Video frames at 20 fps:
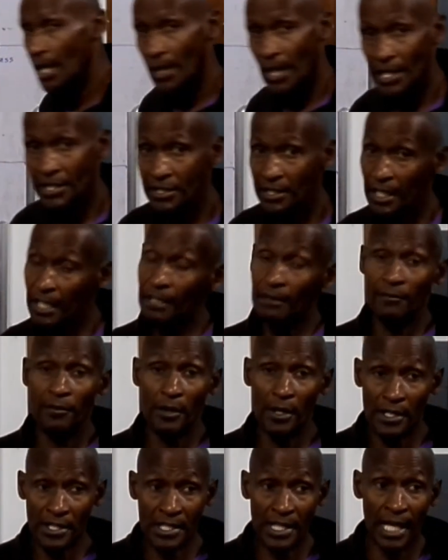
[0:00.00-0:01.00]
That's not a
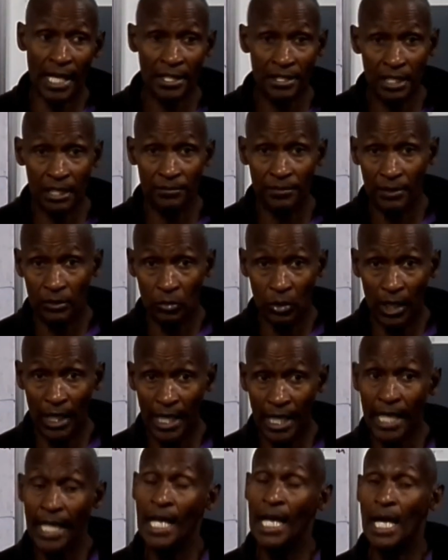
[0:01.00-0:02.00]
very scientific
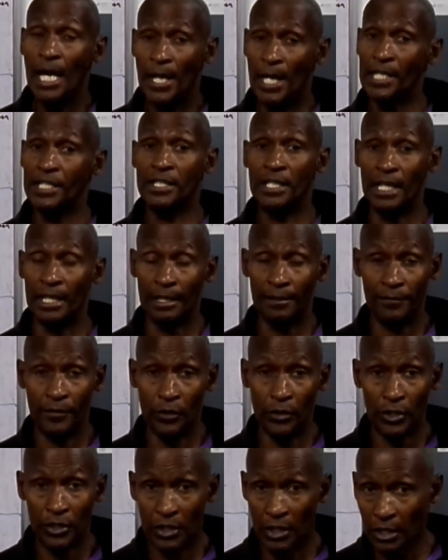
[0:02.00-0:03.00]
way. That's not a
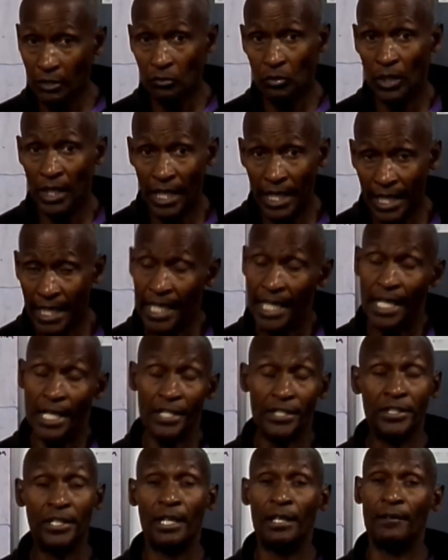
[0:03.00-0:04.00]
very good way.
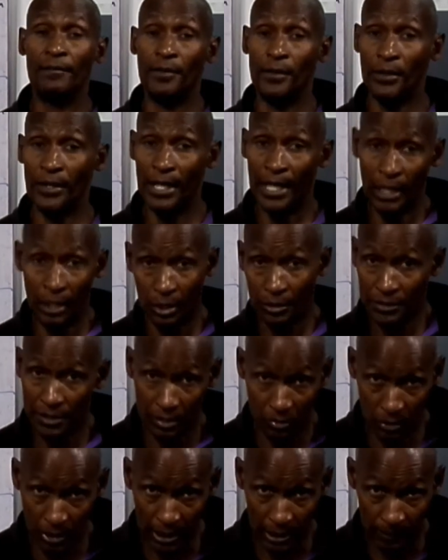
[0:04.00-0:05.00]
That's not a very healthy
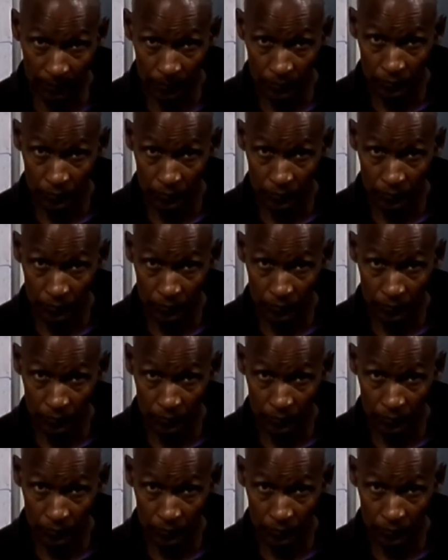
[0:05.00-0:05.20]
way.